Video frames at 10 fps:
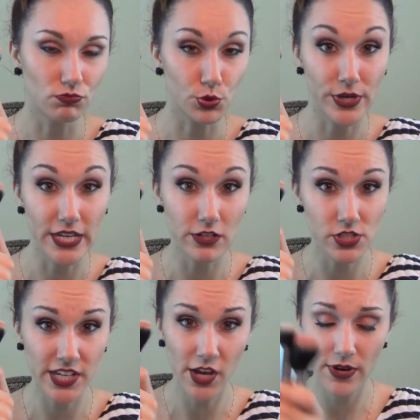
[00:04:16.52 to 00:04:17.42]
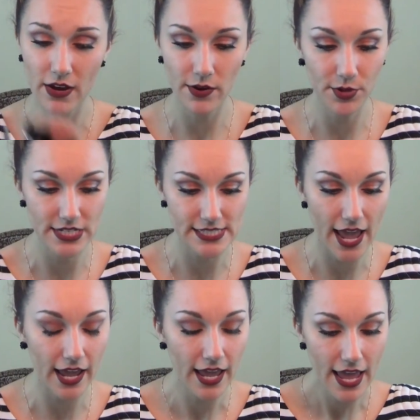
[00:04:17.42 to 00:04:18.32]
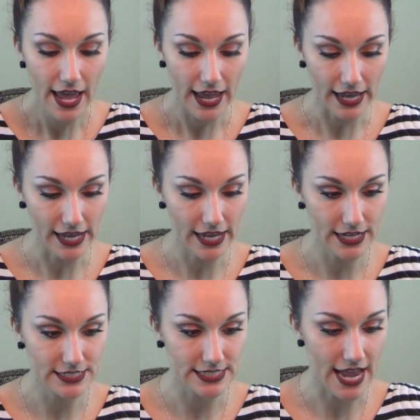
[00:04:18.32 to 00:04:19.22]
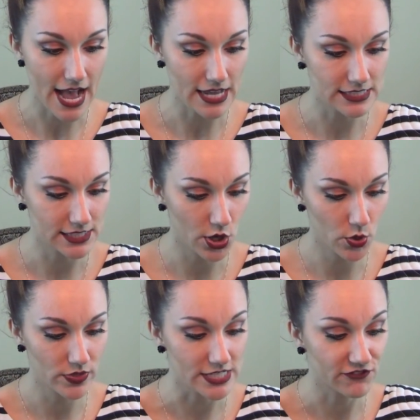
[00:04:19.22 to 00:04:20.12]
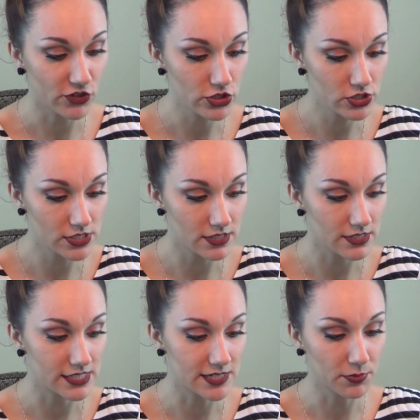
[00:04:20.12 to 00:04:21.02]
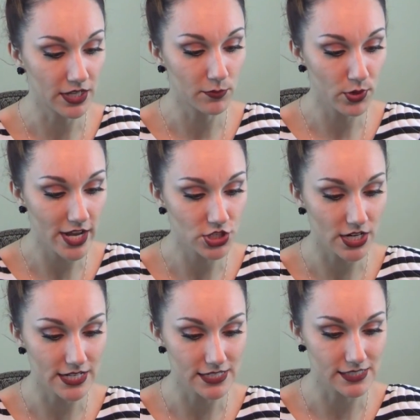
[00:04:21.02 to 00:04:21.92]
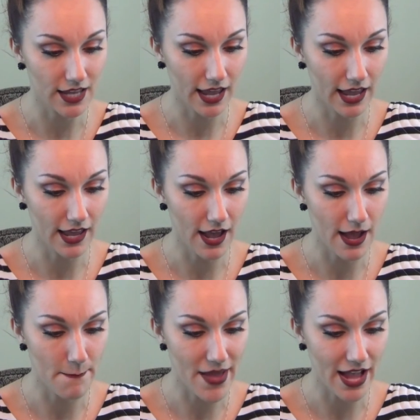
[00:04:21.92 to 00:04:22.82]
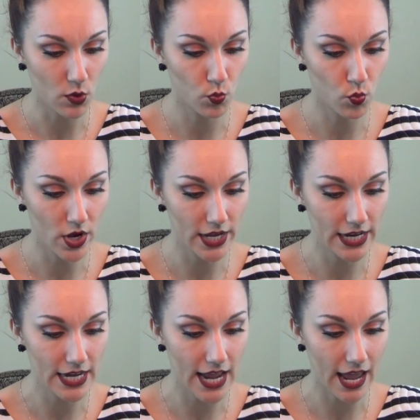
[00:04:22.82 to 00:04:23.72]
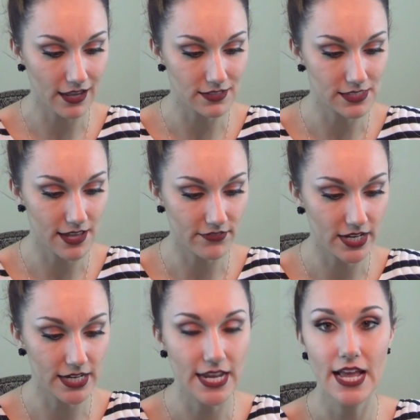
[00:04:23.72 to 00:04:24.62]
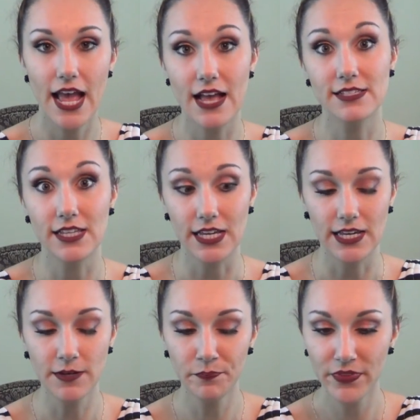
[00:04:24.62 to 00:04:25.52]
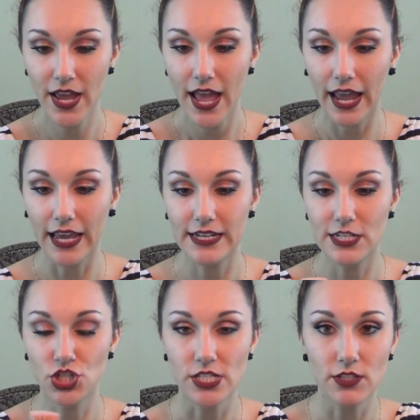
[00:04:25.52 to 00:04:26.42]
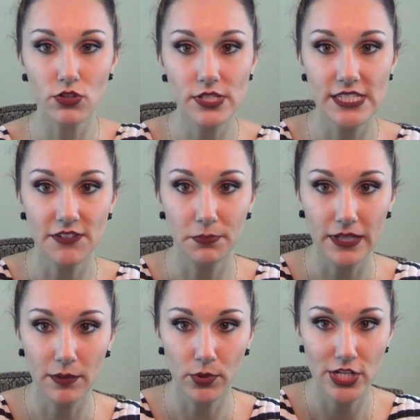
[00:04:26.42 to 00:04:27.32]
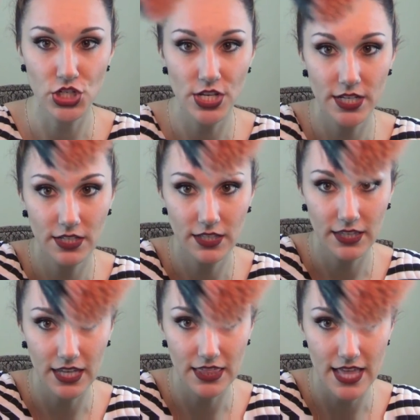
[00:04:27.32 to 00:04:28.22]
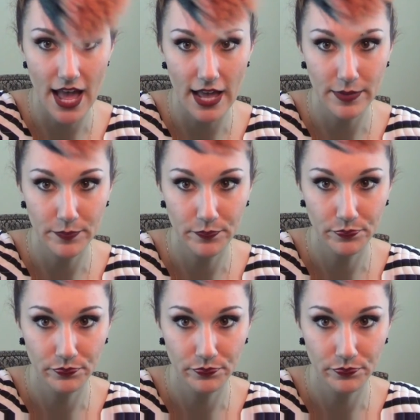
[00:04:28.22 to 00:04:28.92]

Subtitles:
3 years ago now, I want to say. And yeah, so this first stippling brush, it is a MAC 187 SE, and it's just a little stippling brush like that.